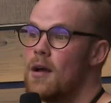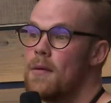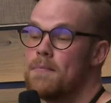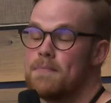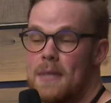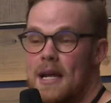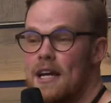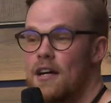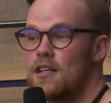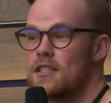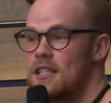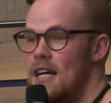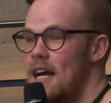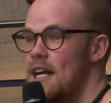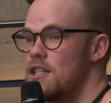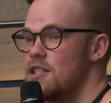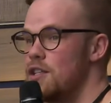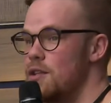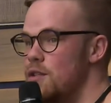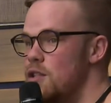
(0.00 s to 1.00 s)
male
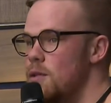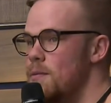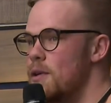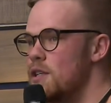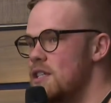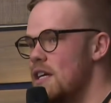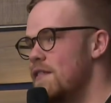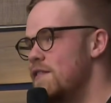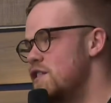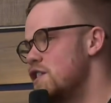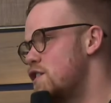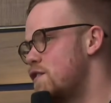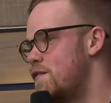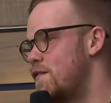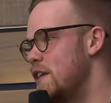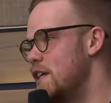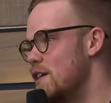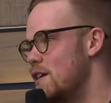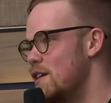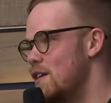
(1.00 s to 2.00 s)
science YouTubers and just
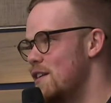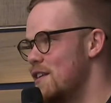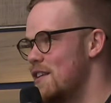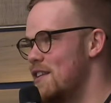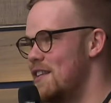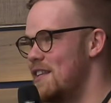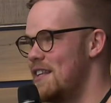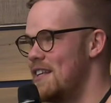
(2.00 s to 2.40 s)
feel